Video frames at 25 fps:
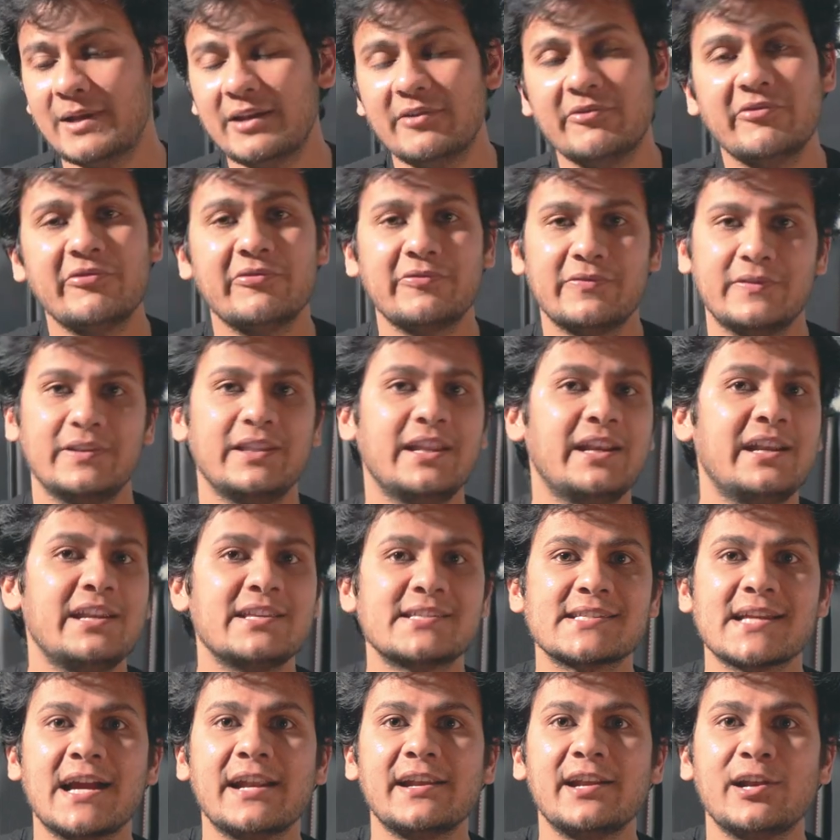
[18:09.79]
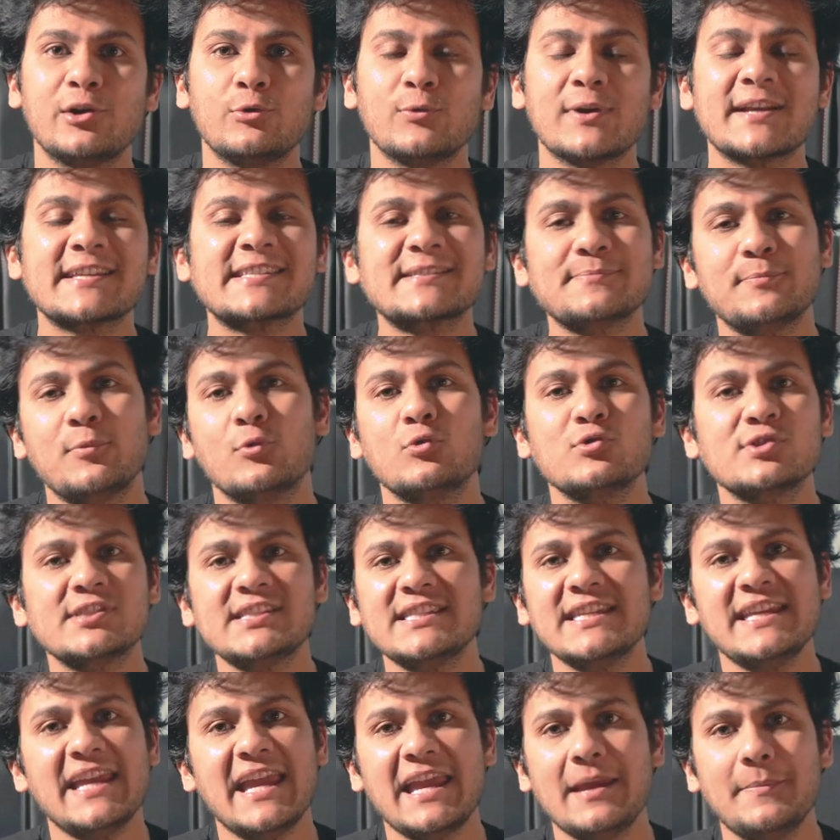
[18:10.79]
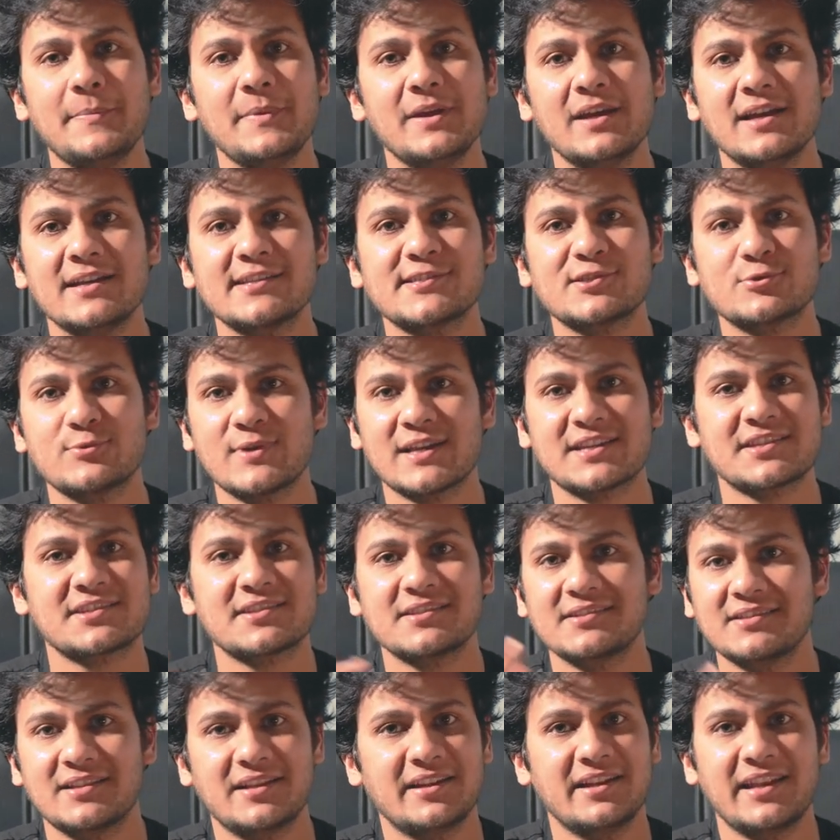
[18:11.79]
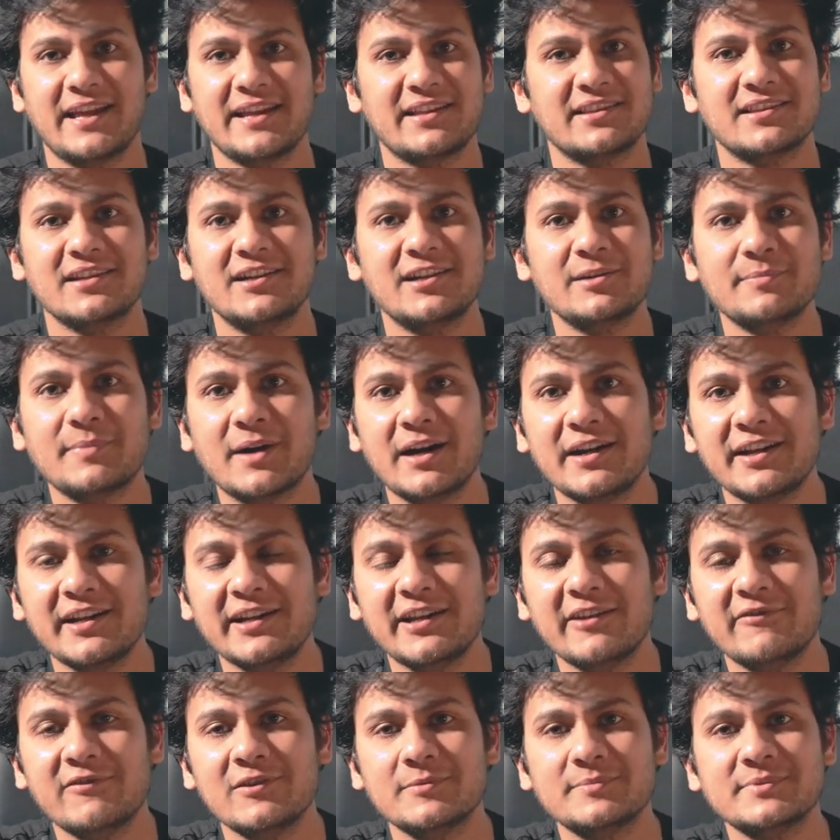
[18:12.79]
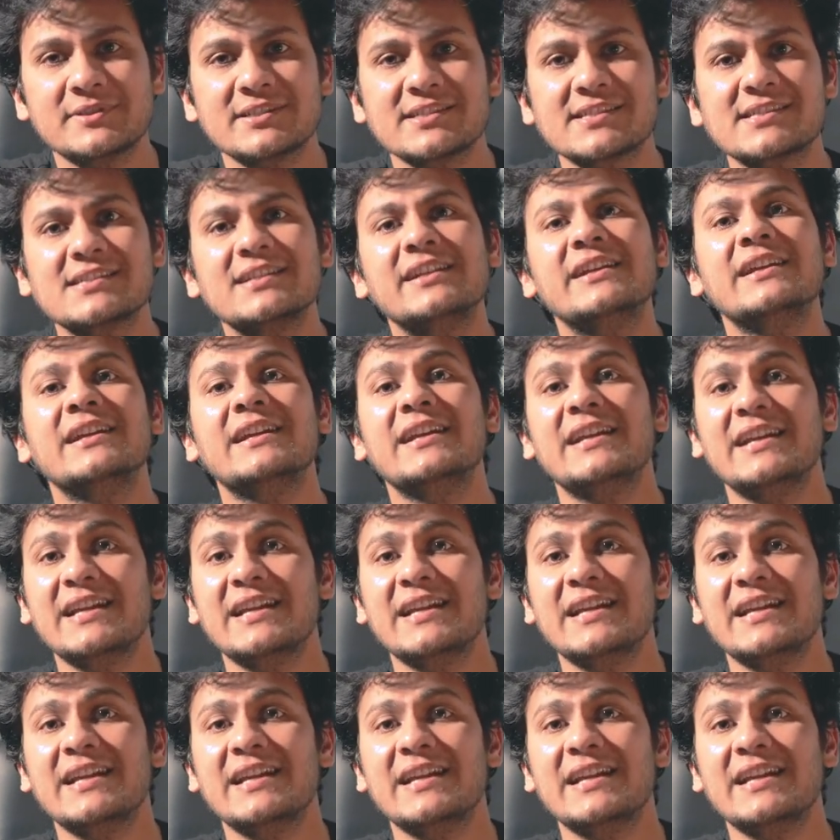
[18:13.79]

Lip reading: and if they decided to expose the APIs to like third-party developers,